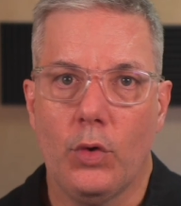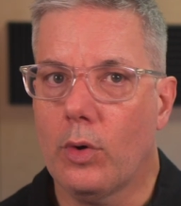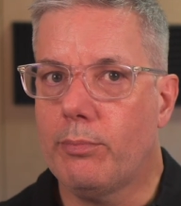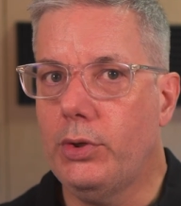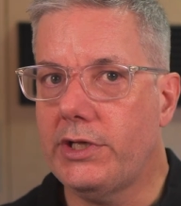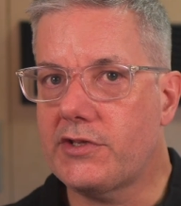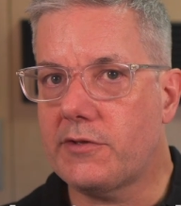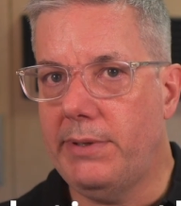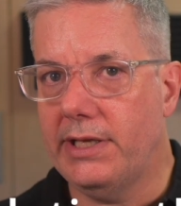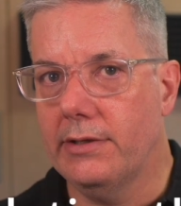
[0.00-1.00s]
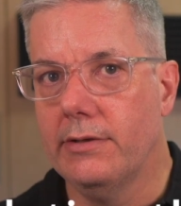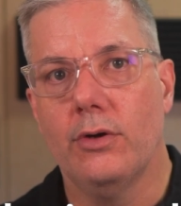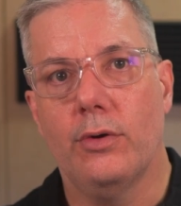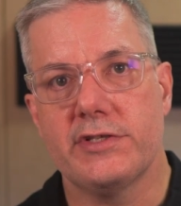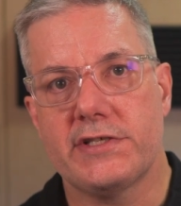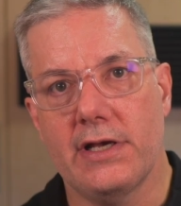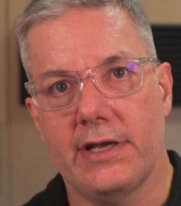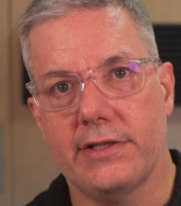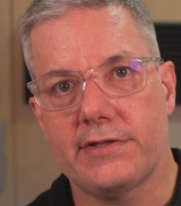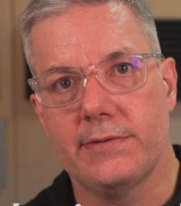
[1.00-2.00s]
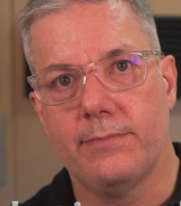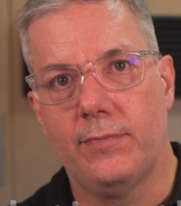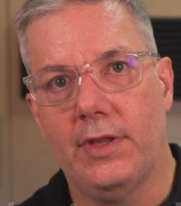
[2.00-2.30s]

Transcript: or putting spin on science.